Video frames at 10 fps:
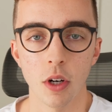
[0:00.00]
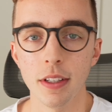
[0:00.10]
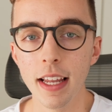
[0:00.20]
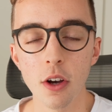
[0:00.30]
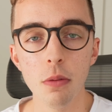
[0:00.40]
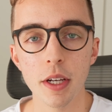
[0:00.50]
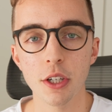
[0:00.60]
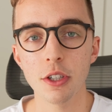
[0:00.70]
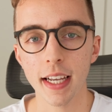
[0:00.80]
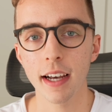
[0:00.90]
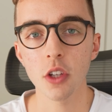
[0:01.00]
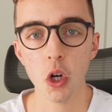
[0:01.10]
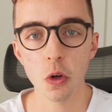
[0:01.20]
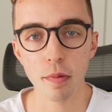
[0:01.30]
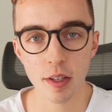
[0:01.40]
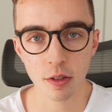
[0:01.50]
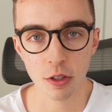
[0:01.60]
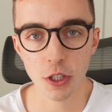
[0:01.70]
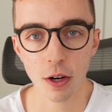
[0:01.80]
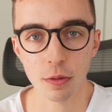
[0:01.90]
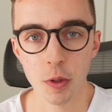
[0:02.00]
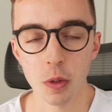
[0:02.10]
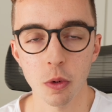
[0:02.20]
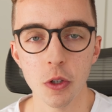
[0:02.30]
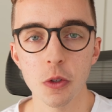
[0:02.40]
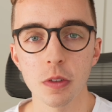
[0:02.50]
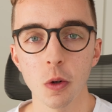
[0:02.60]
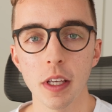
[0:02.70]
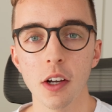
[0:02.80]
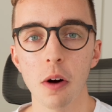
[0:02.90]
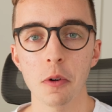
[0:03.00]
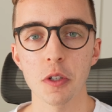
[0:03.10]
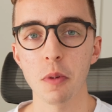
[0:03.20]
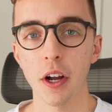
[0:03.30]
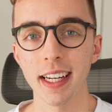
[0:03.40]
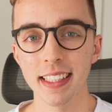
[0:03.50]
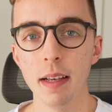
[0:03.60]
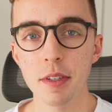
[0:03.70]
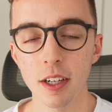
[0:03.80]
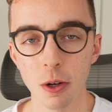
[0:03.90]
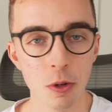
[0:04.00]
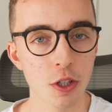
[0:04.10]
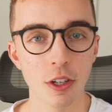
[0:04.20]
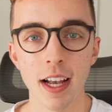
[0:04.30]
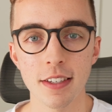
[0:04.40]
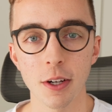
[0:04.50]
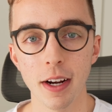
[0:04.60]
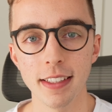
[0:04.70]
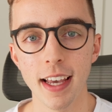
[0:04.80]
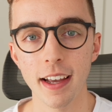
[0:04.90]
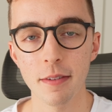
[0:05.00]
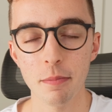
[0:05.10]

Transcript: On that note, make sure you check out other videos on the channel for some more useful e-commerce marketing tips, and I wish you guys a great day.